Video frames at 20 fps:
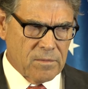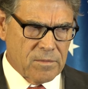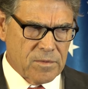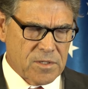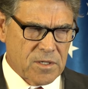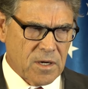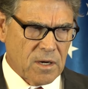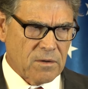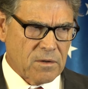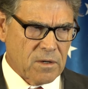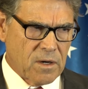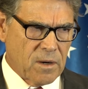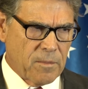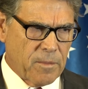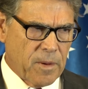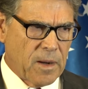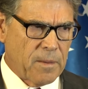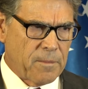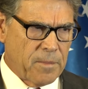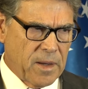Secretary
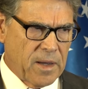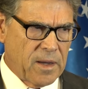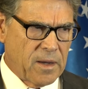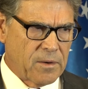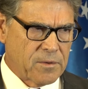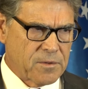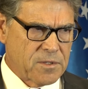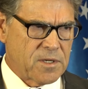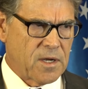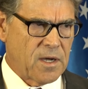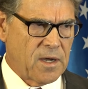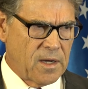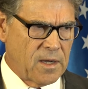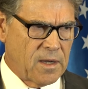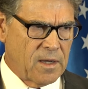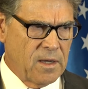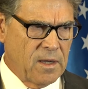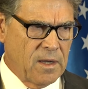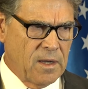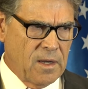Pompeo
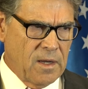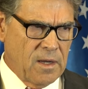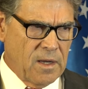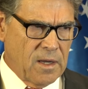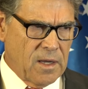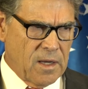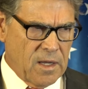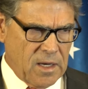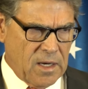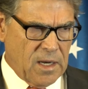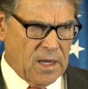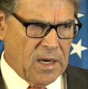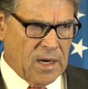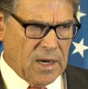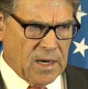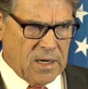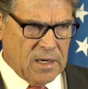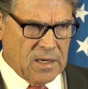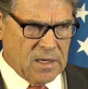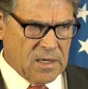saying, and
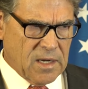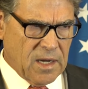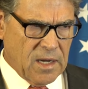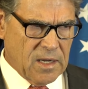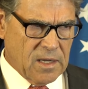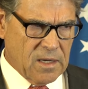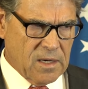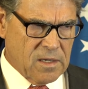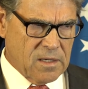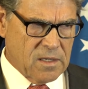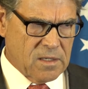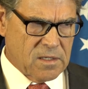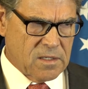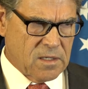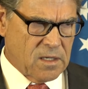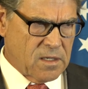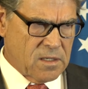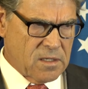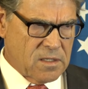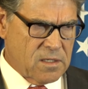I didn't take it in the
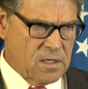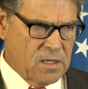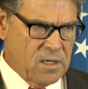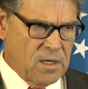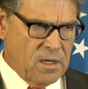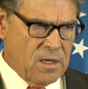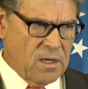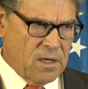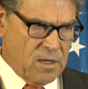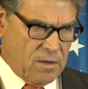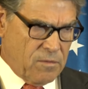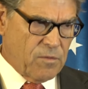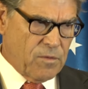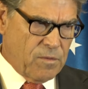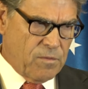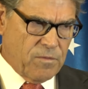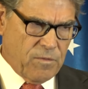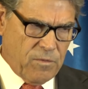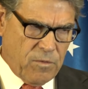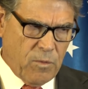sense, if,
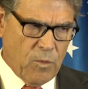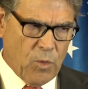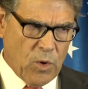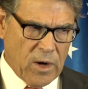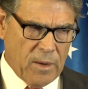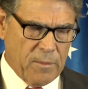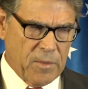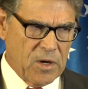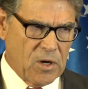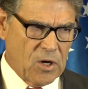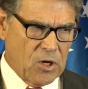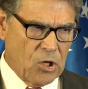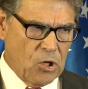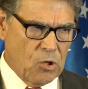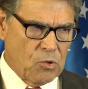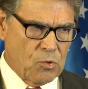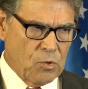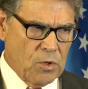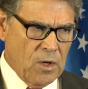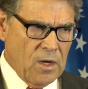from what I'm hearing
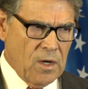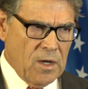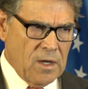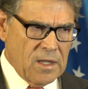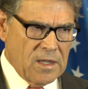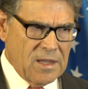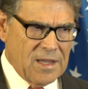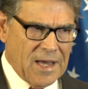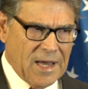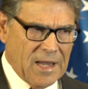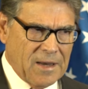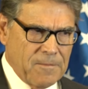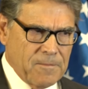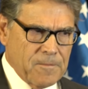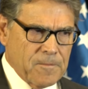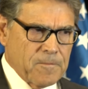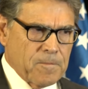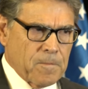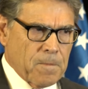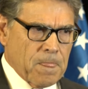you, that
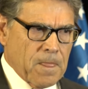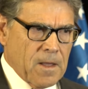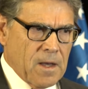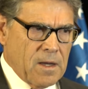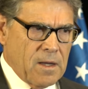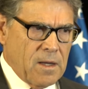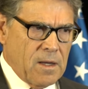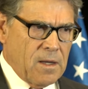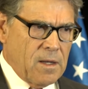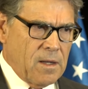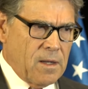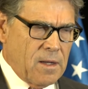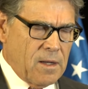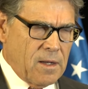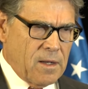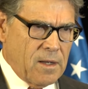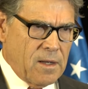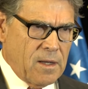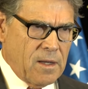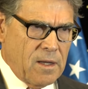
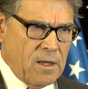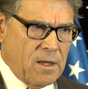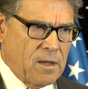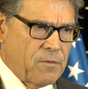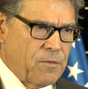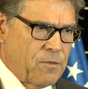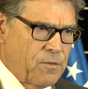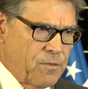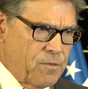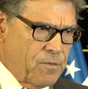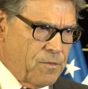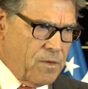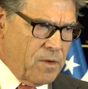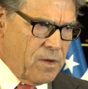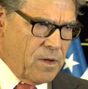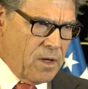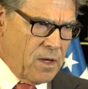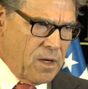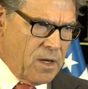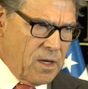if
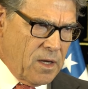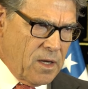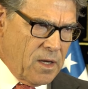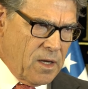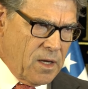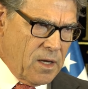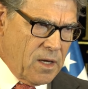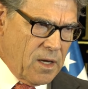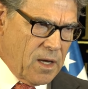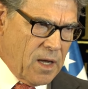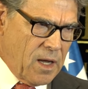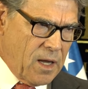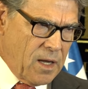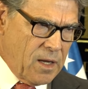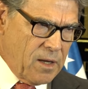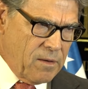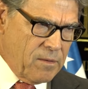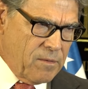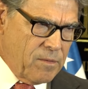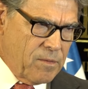
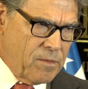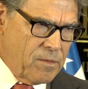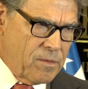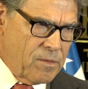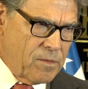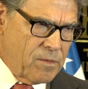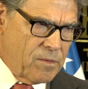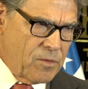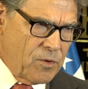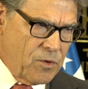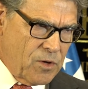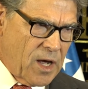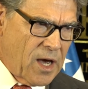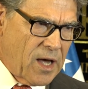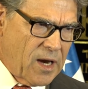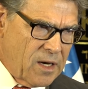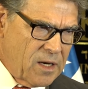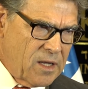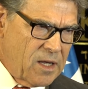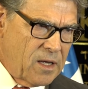a United